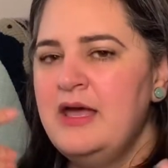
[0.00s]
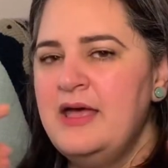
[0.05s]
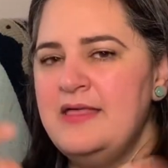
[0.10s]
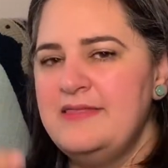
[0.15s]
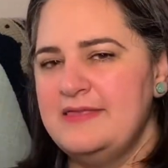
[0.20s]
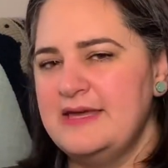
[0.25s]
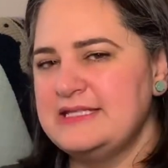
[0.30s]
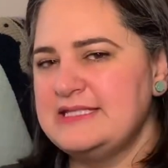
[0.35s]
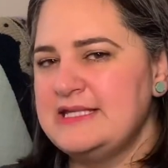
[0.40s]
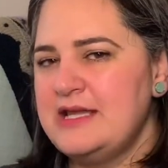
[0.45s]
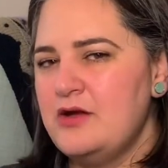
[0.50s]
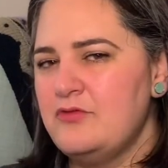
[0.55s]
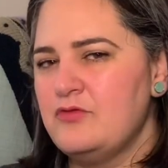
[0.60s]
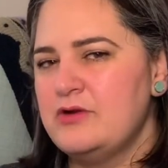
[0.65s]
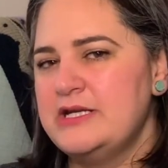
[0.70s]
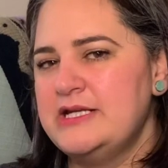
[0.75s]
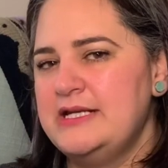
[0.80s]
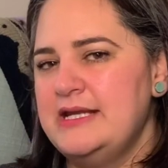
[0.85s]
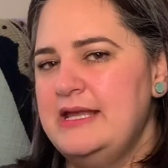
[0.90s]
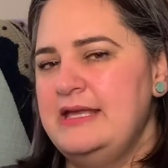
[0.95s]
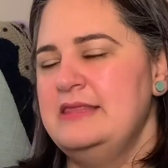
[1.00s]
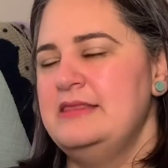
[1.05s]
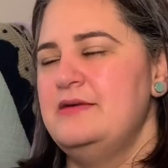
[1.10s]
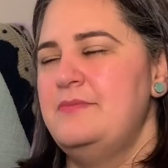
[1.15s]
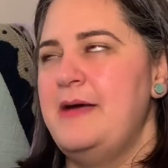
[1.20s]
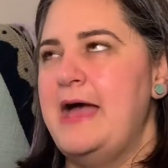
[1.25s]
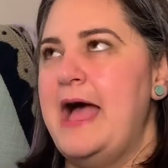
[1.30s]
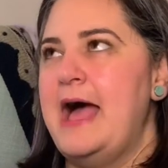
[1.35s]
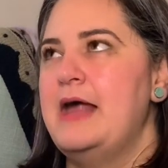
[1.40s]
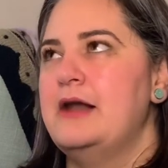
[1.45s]
That's not written in the
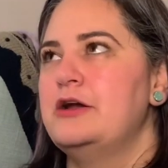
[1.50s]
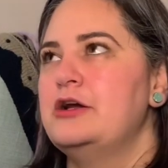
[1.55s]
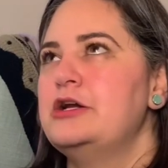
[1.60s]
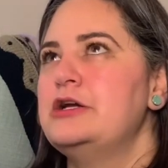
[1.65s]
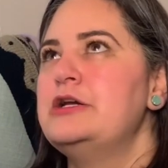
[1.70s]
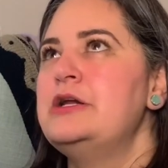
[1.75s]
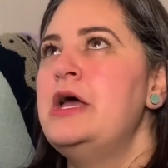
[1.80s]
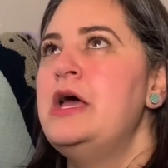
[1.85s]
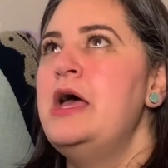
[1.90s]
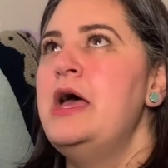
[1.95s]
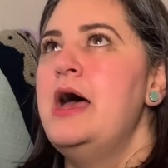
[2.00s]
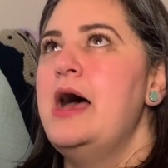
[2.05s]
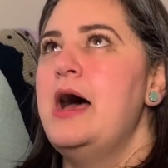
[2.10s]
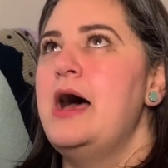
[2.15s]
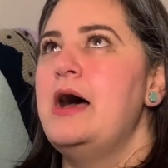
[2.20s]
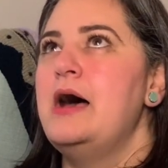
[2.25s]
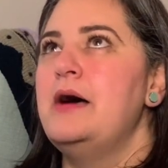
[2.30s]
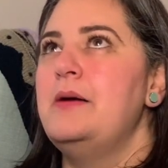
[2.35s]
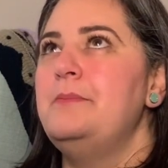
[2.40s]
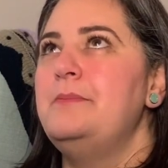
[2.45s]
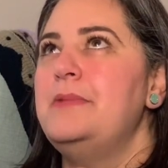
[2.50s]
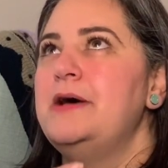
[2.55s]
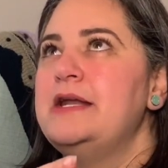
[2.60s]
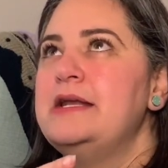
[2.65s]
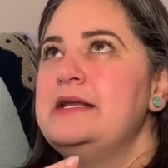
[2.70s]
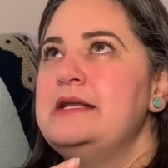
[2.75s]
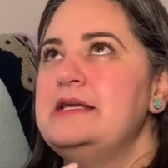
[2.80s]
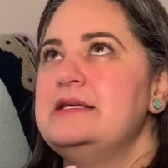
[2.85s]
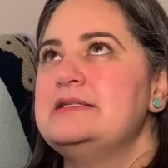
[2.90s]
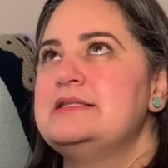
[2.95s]
pattern, but
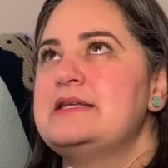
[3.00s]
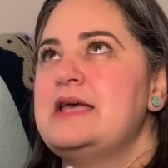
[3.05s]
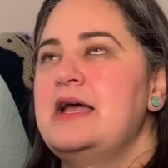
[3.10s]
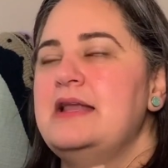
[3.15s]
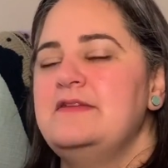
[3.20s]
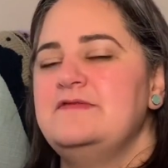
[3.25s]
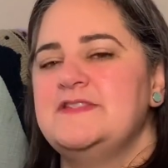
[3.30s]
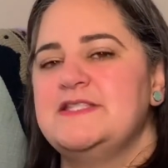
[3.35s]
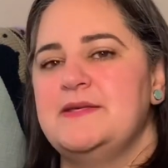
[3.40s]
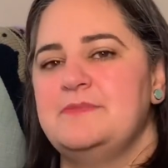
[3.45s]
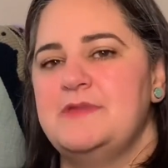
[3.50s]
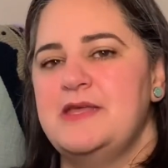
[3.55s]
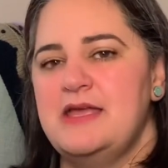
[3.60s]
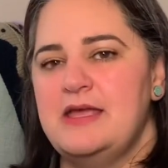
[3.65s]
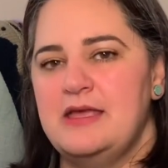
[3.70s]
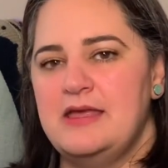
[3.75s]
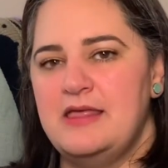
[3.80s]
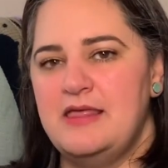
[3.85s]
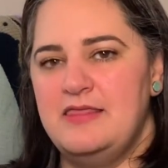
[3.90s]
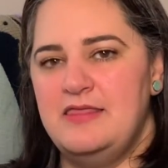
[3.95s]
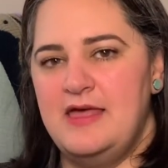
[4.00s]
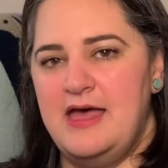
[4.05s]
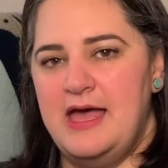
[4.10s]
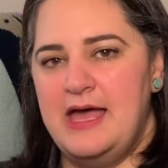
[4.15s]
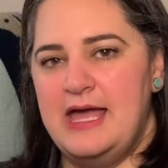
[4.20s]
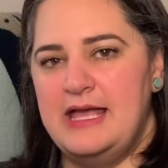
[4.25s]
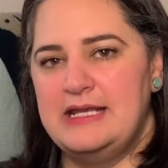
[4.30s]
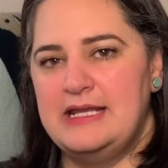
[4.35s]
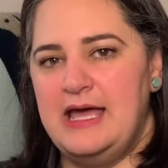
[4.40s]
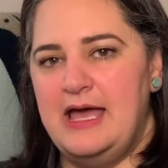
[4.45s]
it is kind of something
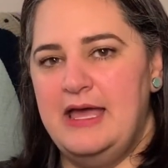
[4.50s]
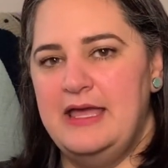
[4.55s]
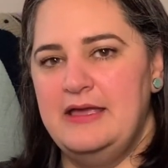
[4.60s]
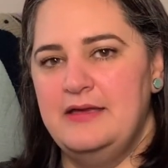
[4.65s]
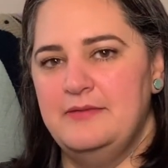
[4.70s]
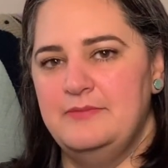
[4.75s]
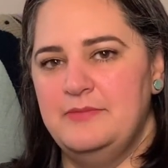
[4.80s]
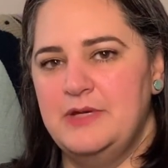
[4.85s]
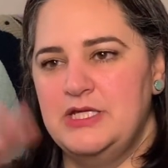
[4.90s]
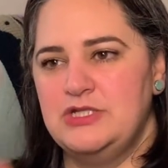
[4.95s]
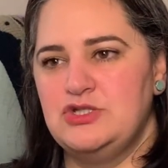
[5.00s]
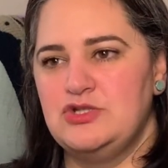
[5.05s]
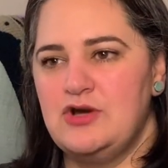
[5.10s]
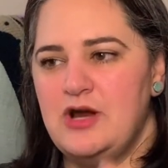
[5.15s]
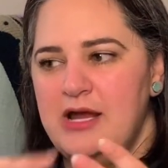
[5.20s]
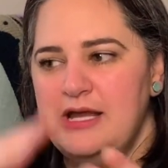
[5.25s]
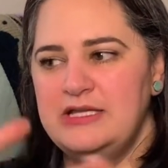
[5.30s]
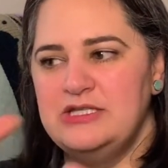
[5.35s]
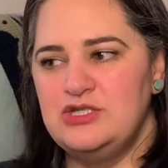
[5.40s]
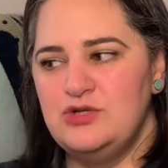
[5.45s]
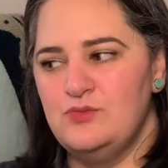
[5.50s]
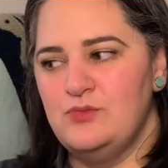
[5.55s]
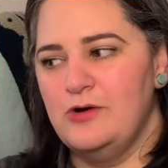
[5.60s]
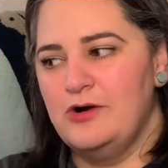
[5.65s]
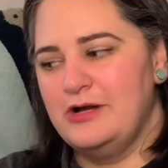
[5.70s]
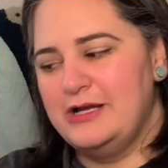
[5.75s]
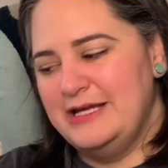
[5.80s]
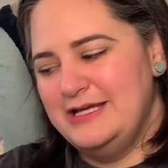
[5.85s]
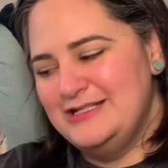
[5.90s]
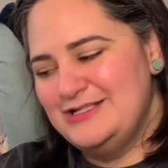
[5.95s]
that I am trying to
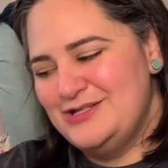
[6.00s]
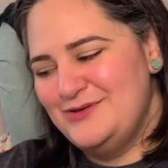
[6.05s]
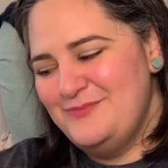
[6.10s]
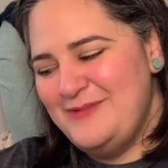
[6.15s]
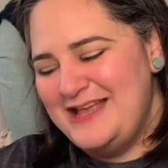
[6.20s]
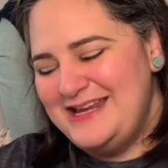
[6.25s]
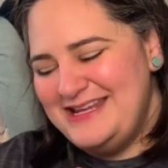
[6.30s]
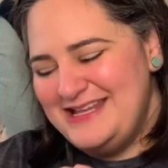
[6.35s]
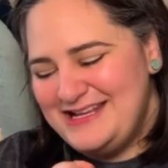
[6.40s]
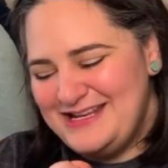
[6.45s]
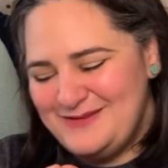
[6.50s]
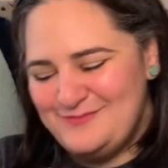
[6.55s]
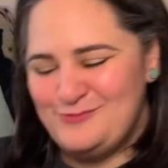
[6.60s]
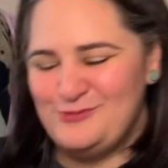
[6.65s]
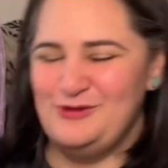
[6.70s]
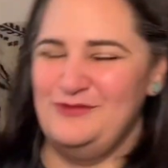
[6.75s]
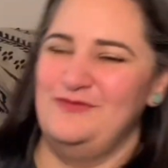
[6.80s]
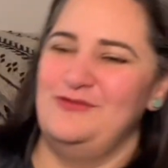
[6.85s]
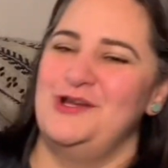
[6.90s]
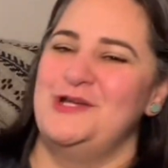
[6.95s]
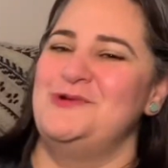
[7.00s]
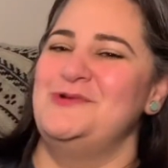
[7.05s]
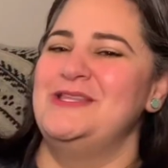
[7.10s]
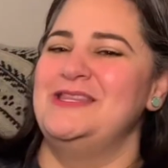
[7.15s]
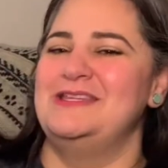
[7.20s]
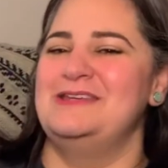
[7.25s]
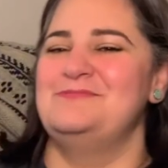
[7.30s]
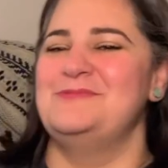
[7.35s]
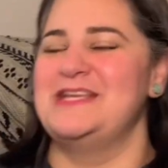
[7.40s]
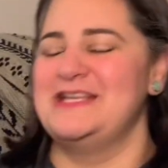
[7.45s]
work into my knitting more
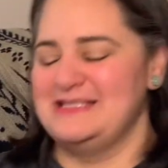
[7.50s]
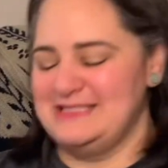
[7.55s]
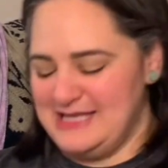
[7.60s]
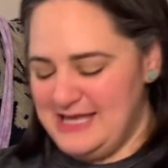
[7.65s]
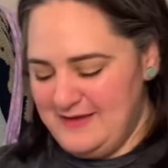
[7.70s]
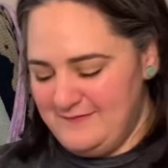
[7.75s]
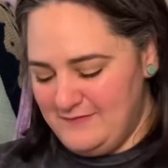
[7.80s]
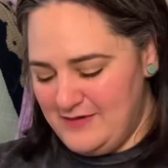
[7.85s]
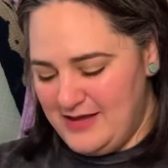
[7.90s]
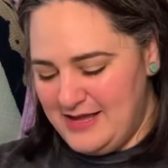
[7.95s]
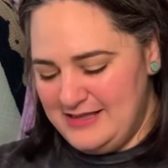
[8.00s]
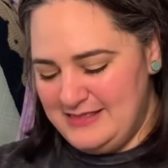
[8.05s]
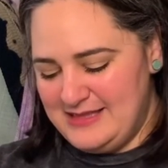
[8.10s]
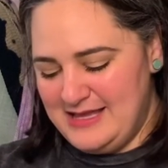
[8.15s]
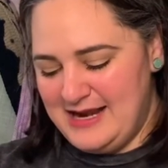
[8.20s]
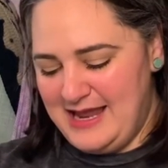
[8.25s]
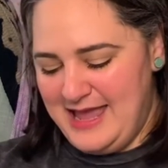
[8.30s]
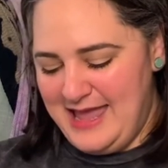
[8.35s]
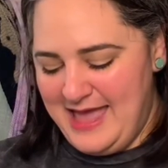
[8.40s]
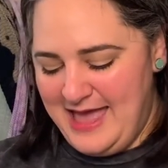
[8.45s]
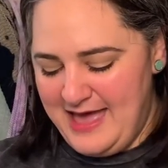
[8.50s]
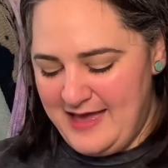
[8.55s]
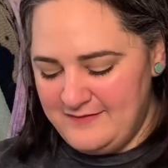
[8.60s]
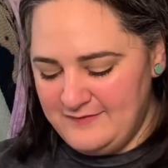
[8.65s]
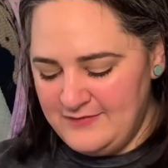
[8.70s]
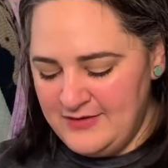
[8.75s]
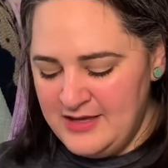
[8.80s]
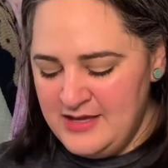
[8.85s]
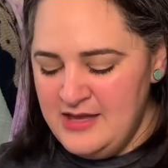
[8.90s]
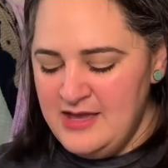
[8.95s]
frequently, because I find that I have
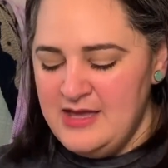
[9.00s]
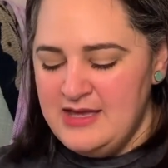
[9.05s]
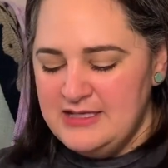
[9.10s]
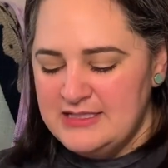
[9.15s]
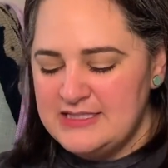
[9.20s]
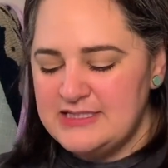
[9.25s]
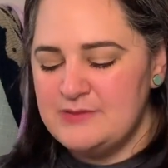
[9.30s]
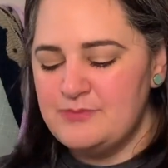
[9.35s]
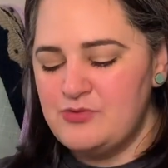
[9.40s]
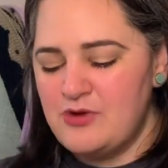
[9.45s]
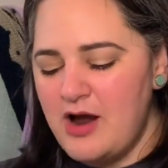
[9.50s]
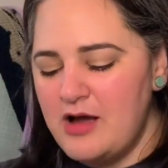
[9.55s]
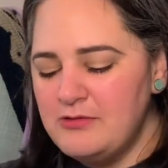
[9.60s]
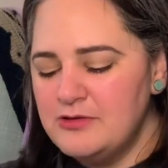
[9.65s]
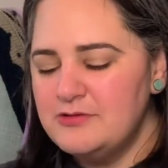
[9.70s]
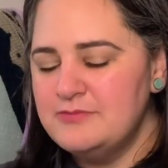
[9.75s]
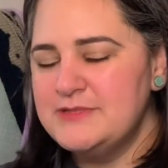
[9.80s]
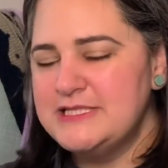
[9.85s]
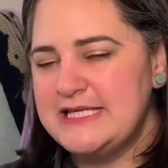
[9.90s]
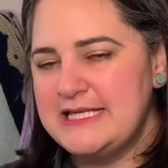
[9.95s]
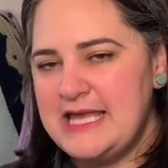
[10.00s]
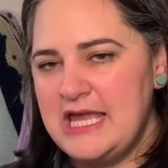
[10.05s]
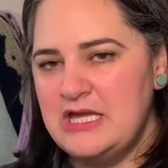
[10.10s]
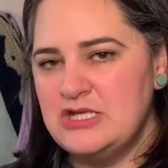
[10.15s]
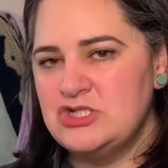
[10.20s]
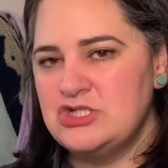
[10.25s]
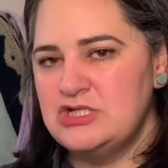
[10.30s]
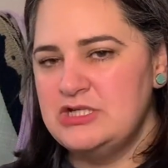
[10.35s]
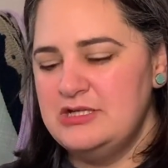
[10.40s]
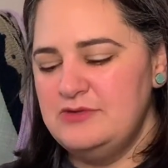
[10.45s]
some problems
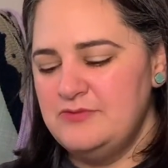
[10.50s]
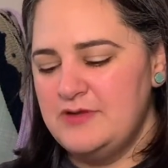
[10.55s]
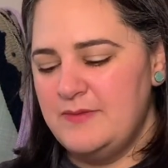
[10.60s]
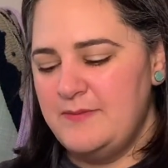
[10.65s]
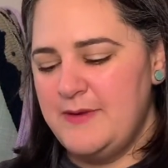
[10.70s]
occasionally with